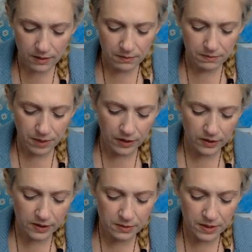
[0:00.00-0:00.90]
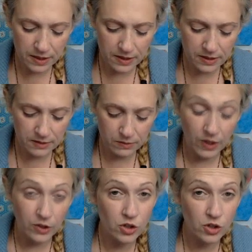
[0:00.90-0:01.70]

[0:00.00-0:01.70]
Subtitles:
Partly because weather